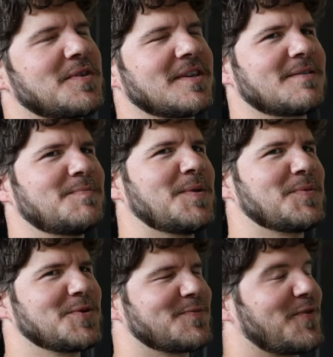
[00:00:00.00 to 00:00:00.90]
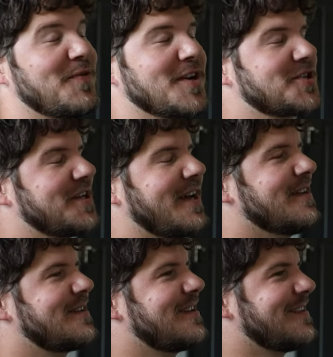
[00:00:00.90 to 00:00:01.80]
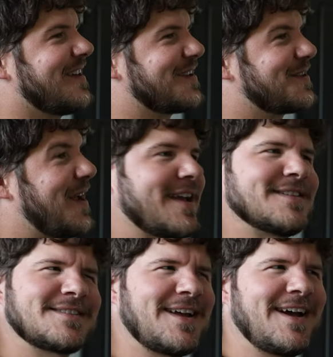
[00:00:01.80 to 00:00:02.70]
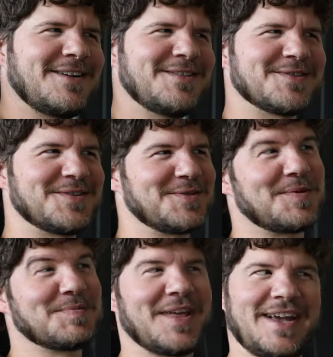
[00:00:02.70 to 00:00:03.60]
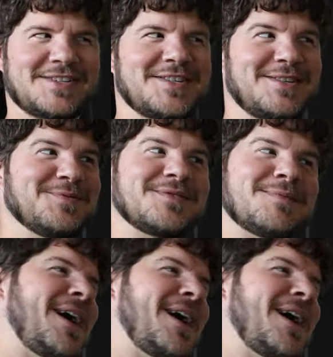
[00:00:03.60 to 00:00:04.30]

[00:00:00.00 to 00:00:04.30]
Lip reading: you think people use them for functionality, like, and style, or do people actually use the